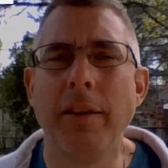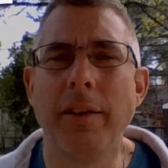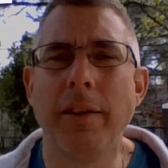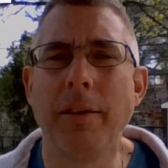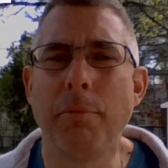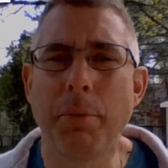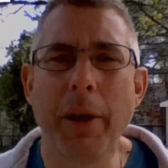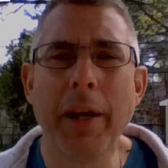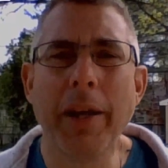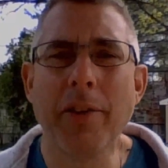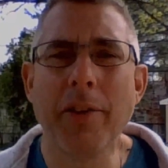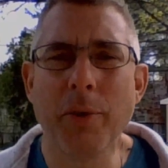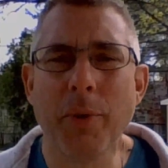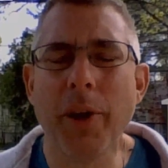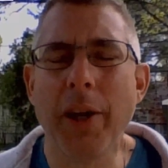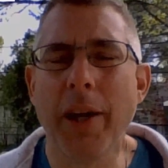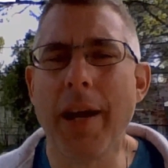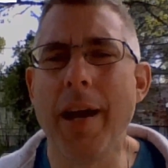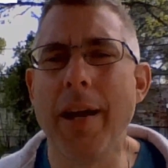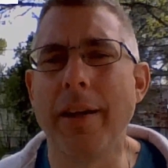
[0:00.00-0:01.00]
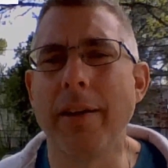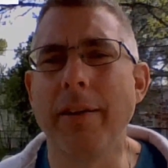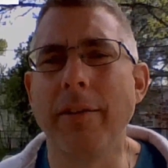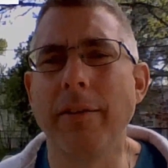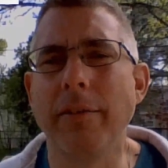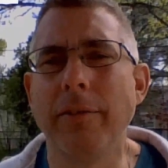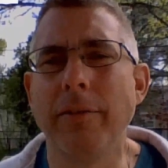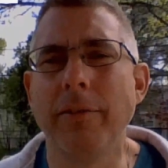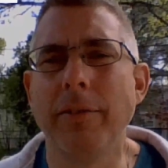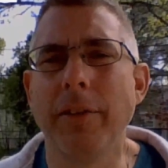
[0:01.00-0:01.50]
praying to our God,
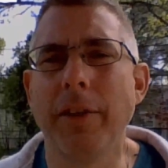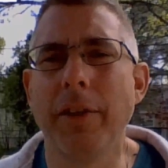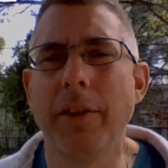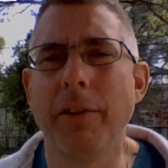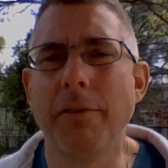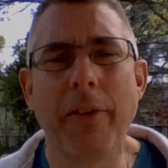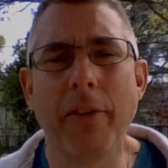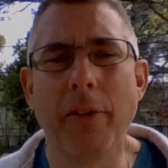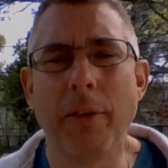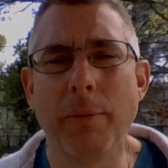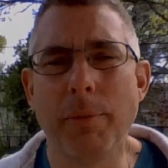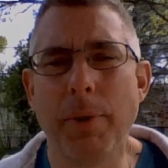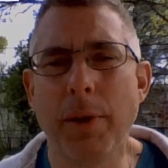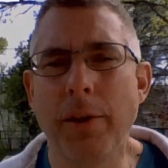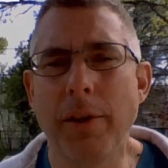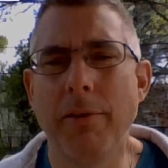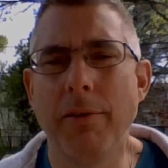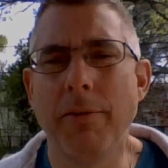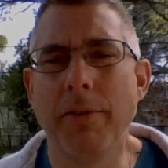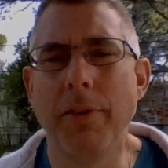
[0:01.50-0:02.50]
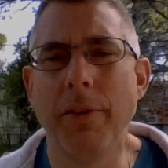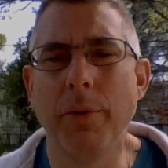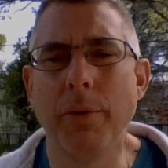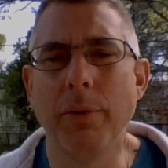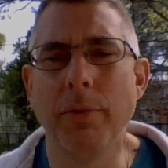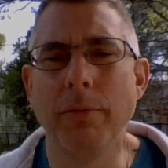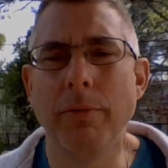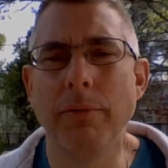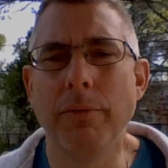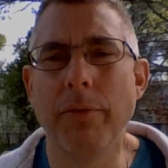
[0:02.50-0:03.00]
our Father above, who
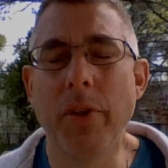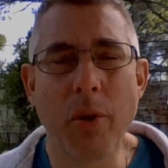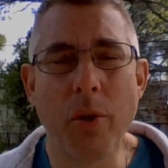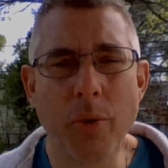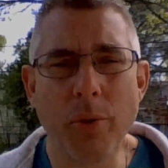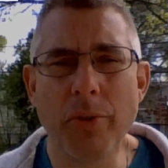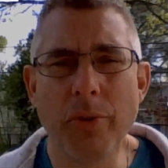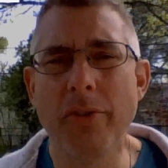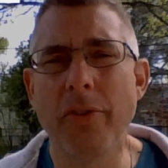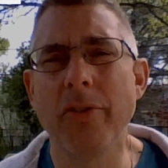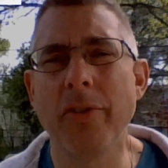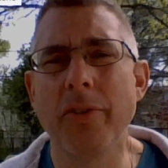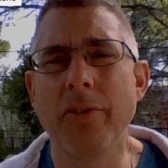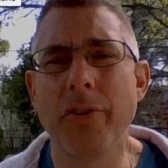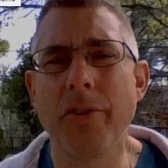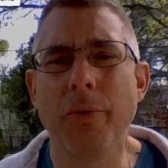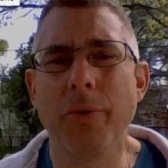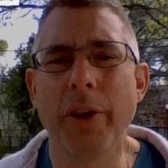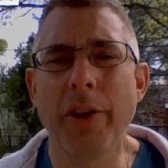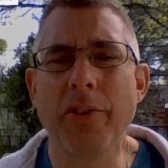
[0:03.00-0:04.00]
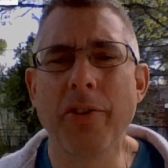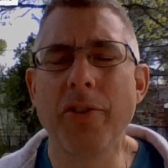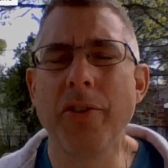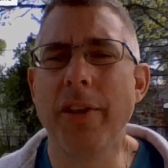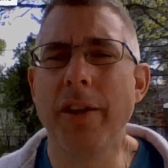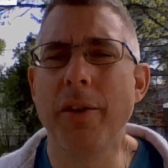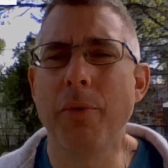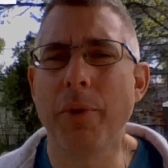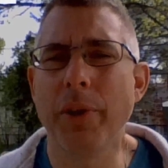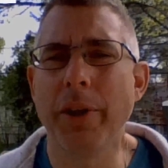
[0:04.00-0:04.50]
knows the situation
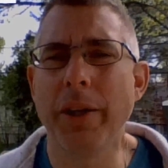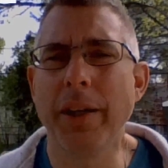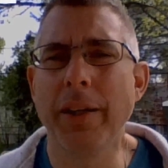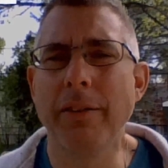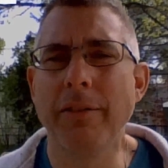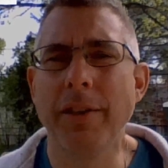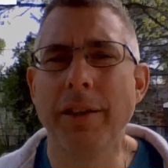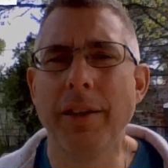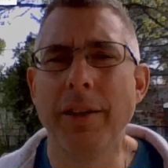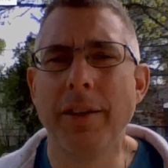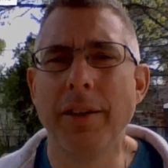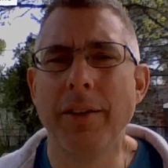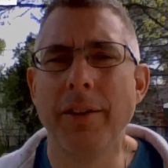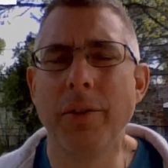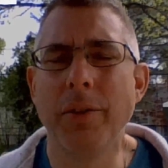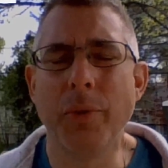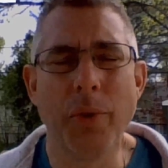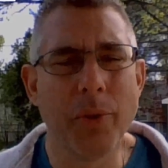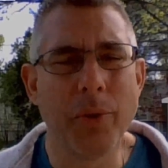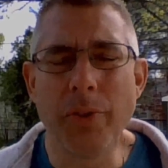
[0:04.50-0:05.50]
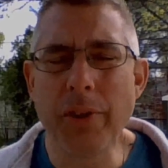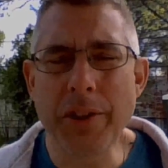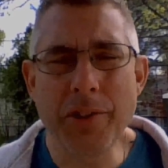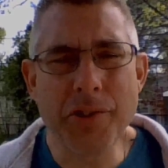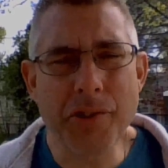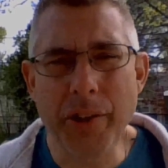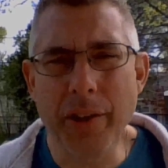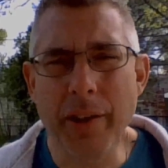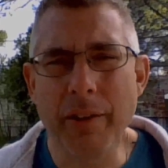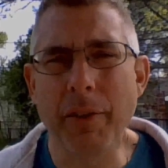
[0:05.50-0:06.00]
that we're in, who knows
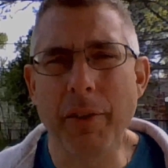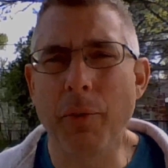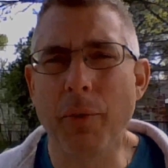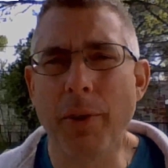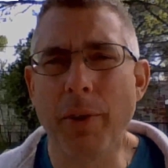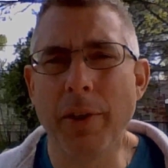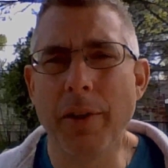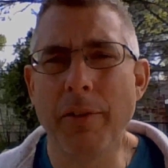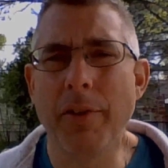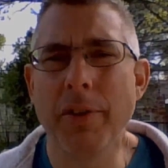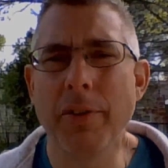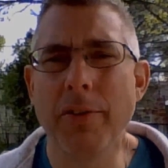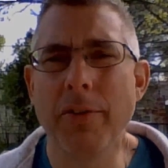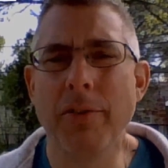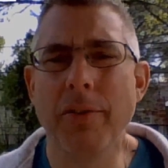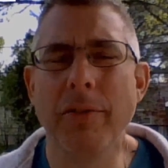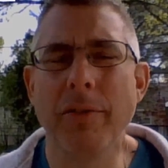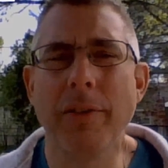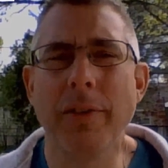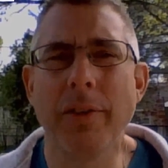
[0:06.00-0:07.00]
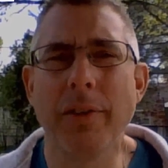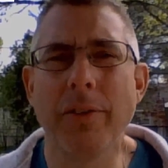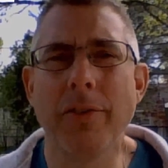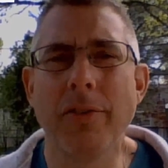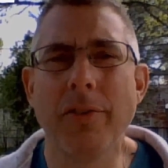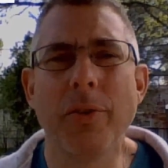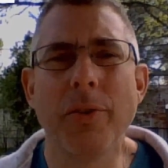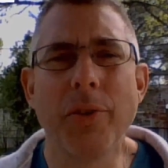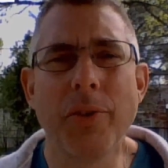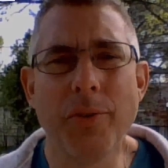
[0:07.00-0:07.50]
each and every one of us
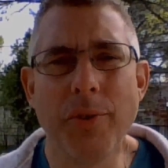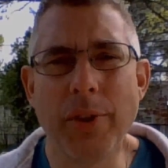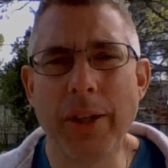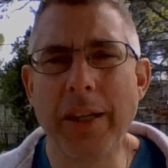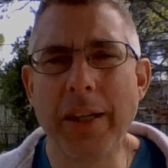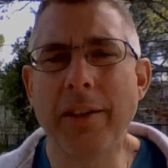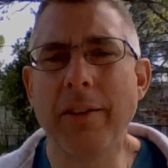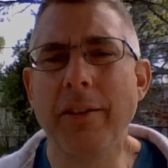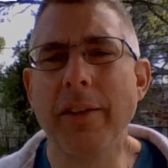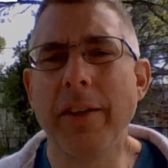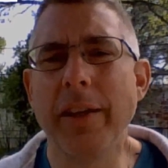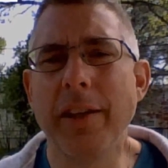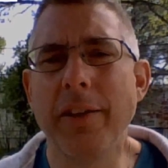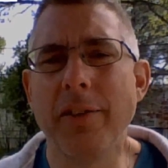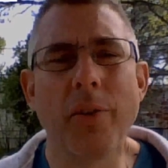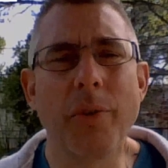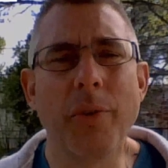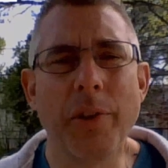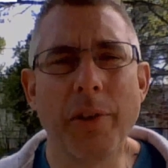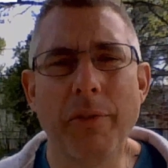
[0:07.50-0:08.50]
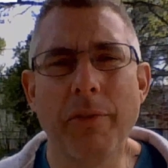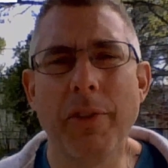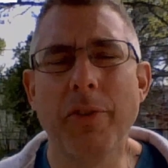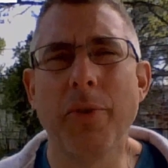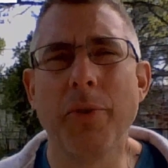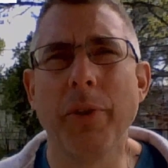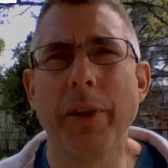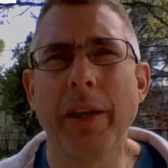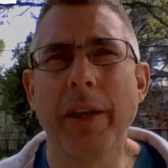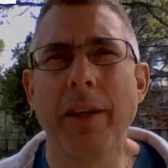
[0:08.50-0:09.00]
so uniquely and so
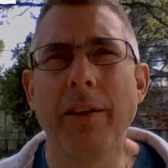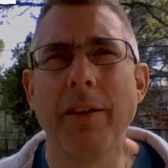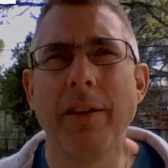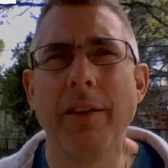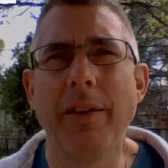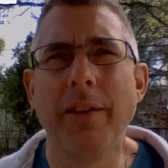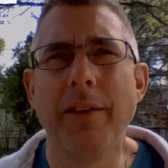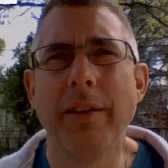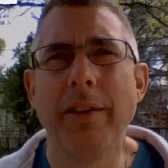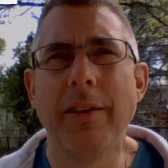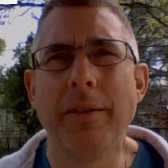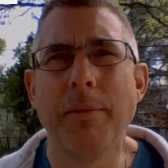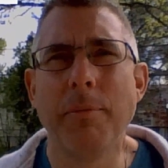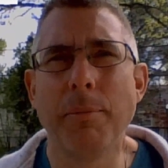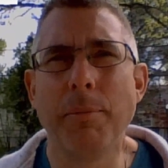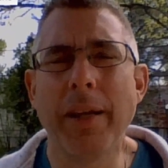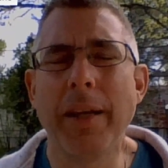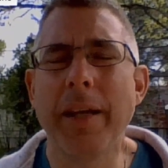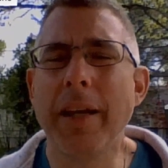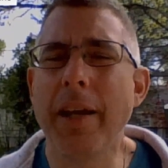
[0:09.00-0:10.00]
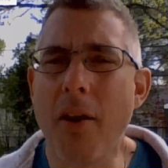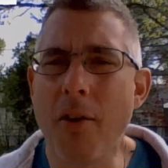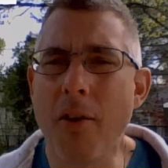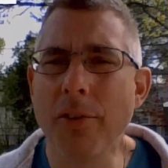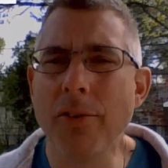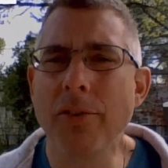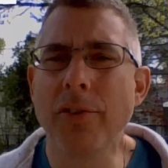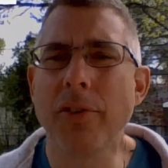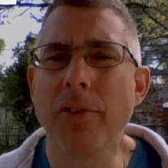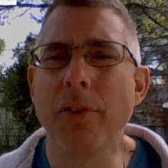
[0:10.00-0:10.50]
individually. But he
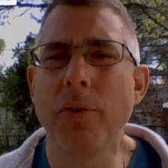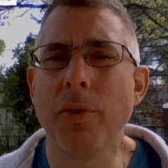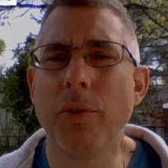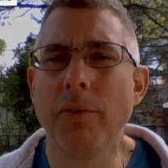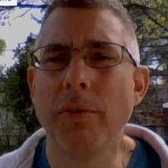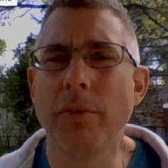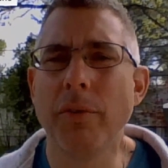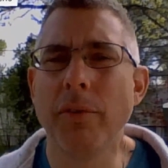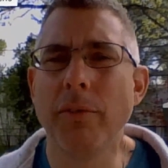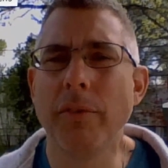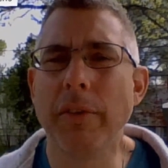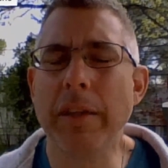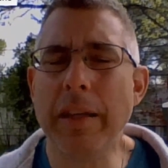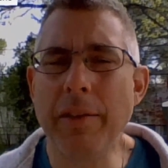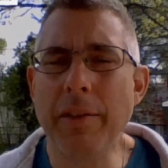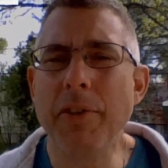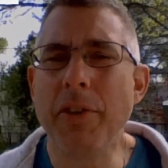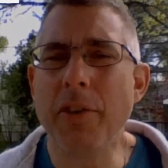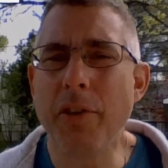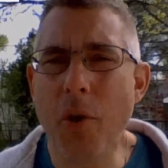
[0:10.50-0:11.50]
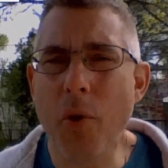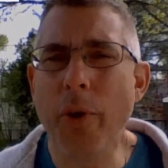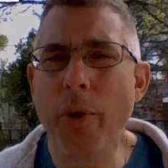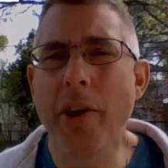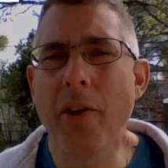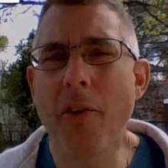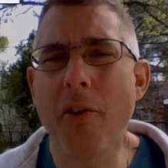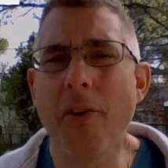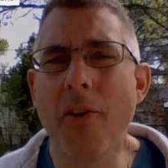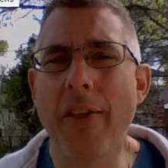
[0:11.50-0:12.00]
also, even
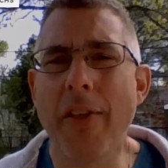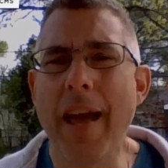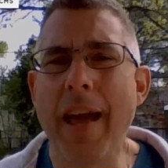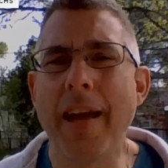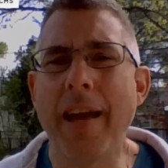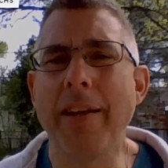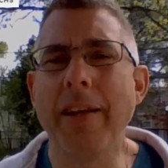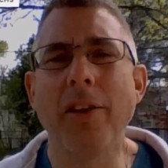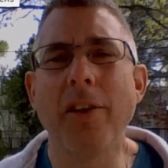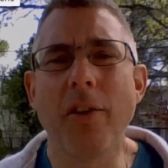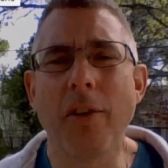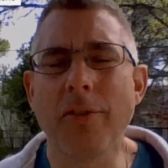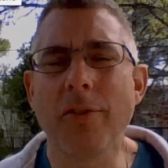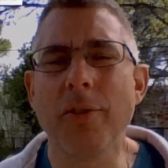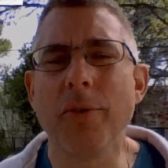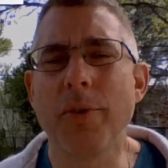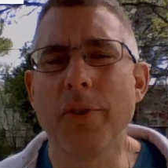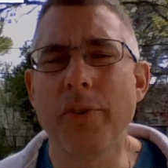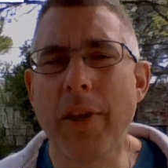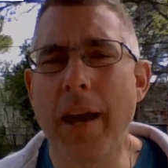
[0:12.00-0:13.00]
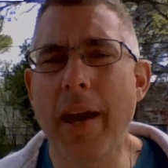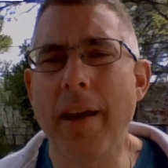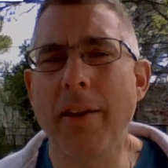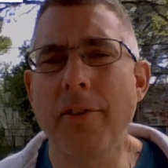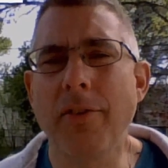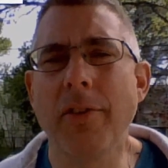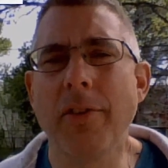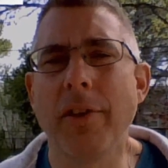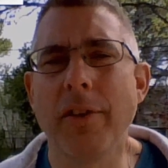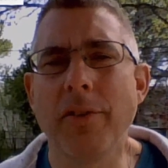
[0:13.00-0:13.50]
knowing all that, he also has
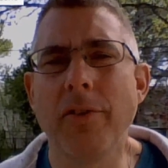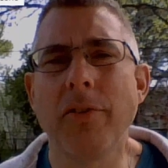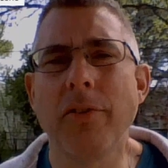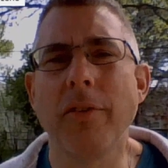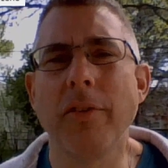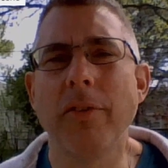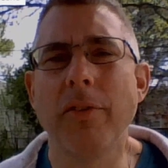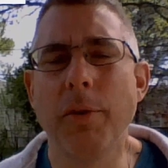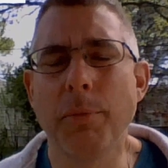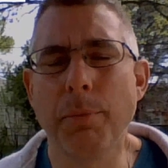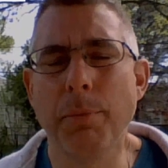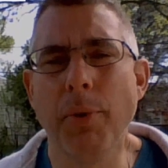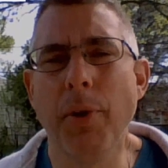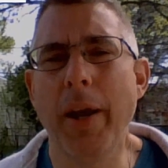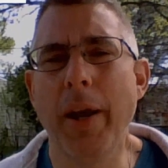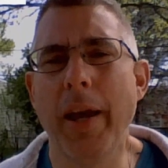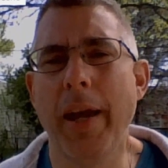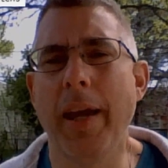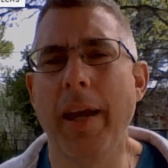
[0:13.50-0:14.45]
asked us to pray.